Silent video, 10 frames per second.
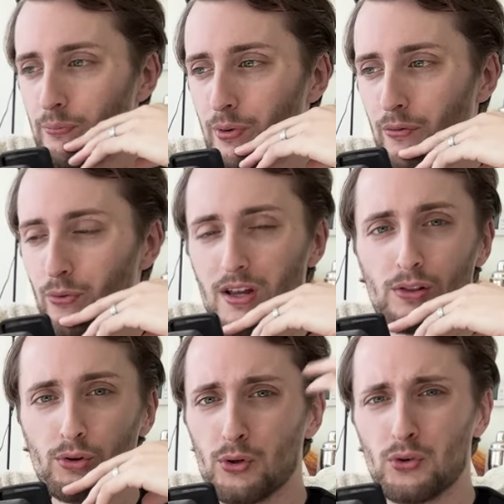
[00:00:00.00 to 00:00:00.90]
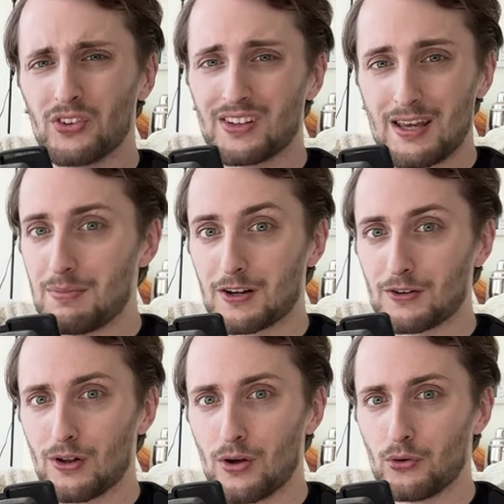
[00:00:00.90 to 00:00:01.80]
But if we lose and keep it
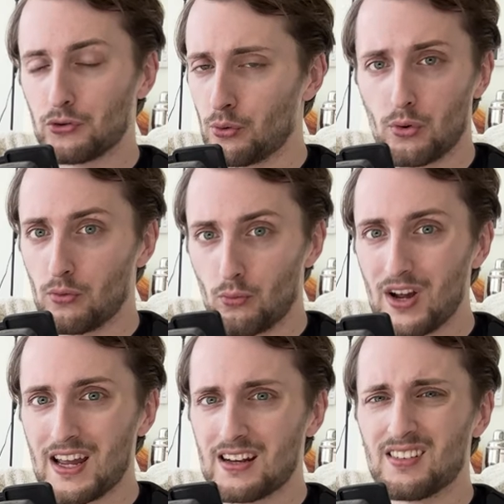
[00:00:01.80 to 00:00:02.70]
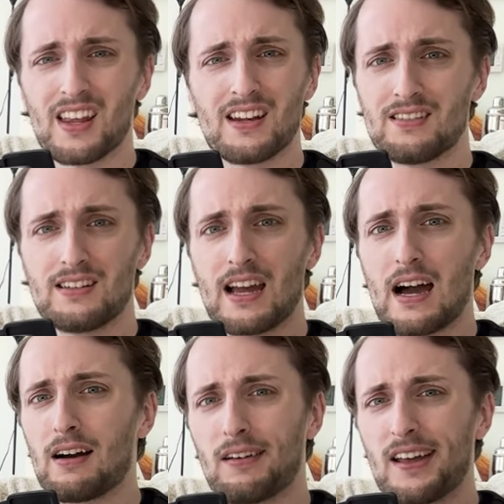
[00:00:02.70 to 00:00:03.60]
close or win, then
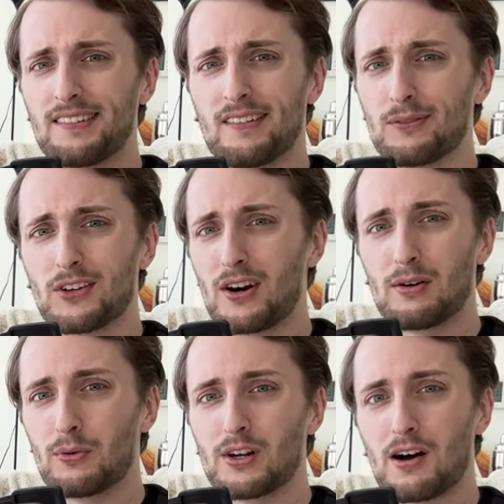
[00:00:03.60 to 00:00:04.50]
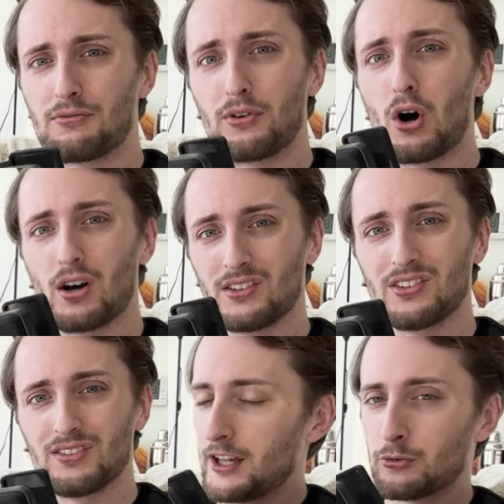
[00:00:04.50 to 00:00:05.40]
yeah, I, am sorry, we're not
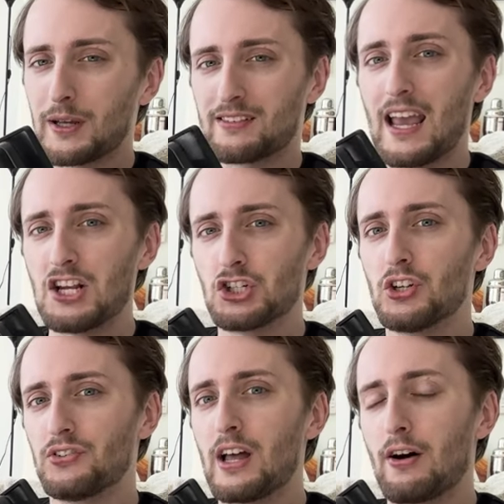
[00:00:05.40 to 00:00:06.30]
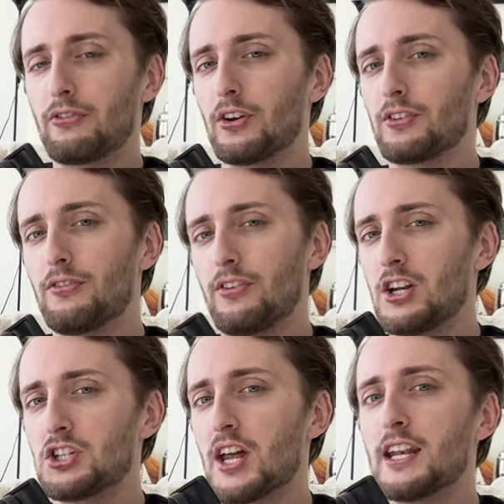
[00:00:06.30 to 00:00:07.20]
frauds. The expectation is now for us to
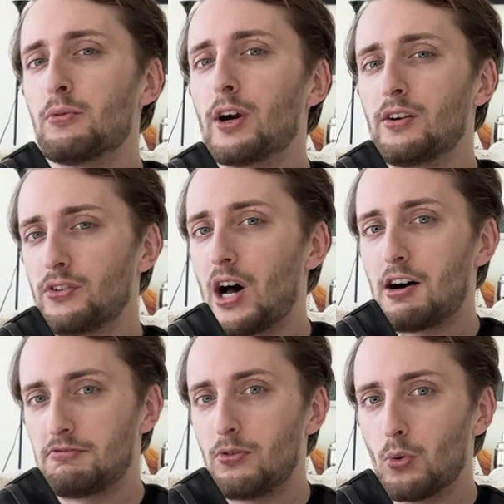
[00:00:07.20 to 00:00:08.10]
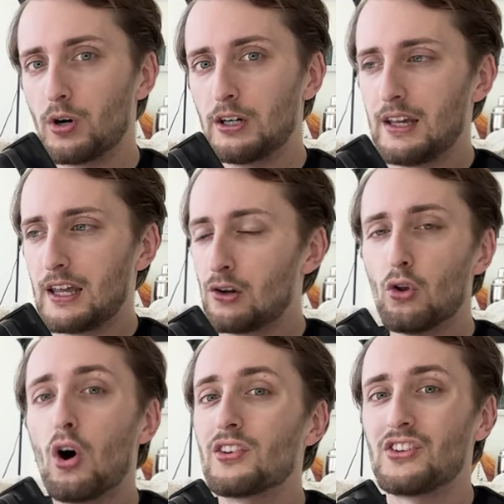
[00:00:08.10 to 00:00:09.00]
finish anywhere in top four. And a
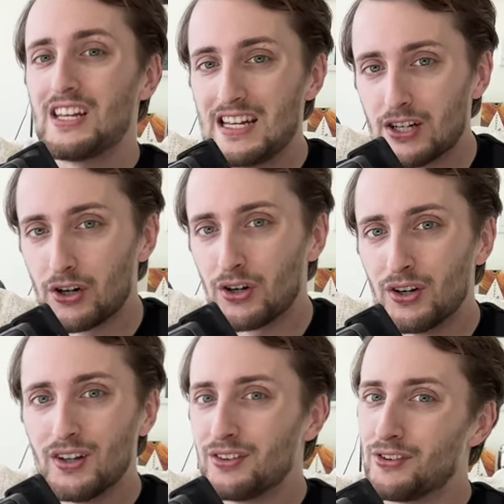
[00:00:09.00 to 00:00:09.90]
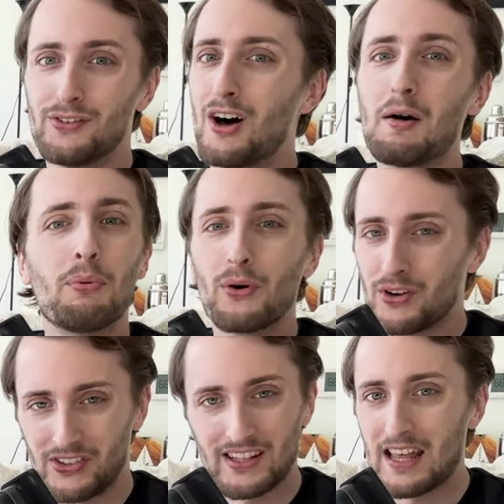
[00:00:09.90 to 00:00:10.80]
loss here does not put
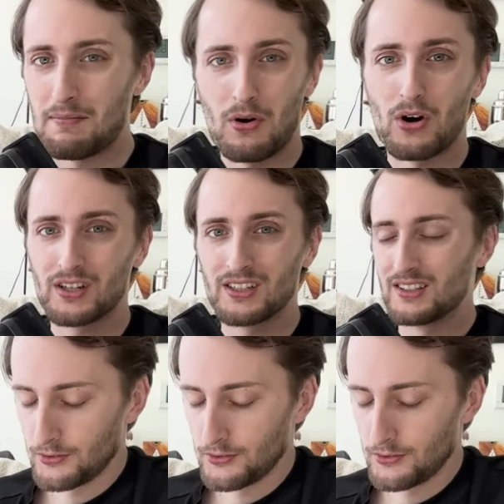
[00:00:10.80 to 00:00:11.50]
us at that mark.